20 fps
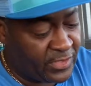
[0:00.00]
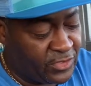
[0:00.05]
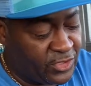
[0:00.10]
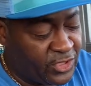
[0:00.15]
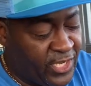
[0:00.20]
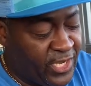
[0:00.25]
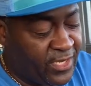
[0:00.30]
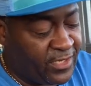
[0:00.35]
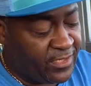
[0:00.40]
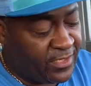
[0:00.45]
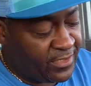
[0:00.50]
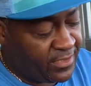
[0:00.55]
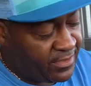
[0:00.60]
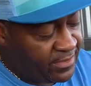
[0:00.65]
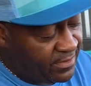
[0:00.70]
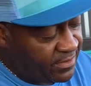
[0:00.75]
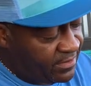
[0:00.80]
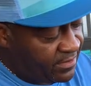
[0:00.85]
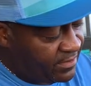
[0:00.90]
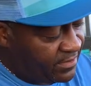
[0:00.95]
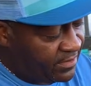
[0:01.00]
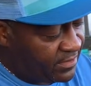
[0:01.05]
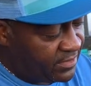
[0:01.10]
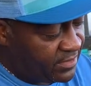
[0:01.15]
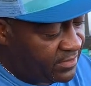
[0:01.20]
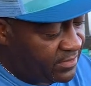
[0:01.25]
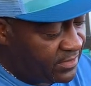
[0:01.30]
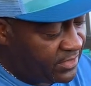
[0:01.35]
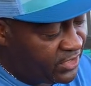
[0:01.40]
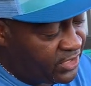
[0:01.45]
Janet didn't,
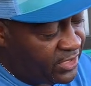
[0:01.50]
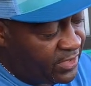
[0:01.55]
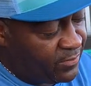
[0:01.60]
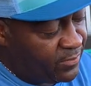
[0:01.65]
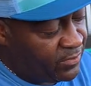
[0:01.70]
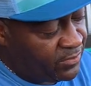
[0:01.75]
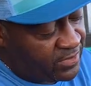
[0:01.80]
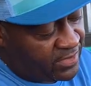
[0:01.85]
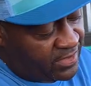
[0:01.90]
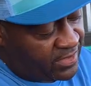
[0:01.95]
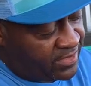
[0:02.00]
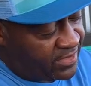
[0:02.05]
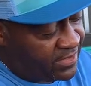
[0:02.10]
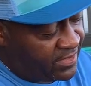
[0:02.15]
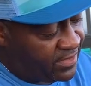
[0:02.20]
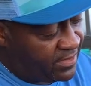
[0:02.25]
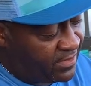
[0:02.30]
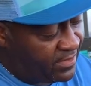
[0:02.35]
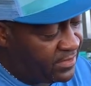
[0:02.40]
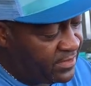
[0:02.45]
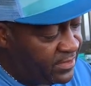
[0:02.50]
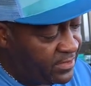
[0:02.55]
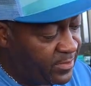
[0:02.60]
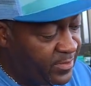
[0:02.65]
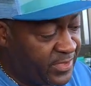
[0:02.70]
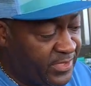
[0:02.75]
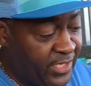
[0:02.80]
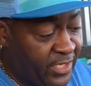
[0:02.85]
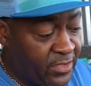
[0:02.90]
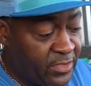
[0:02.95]
she didn't want the
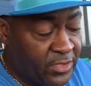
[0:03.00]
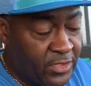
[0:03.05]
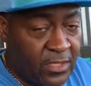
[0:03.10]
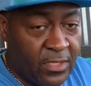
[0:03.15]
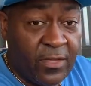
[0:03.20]
potatoes.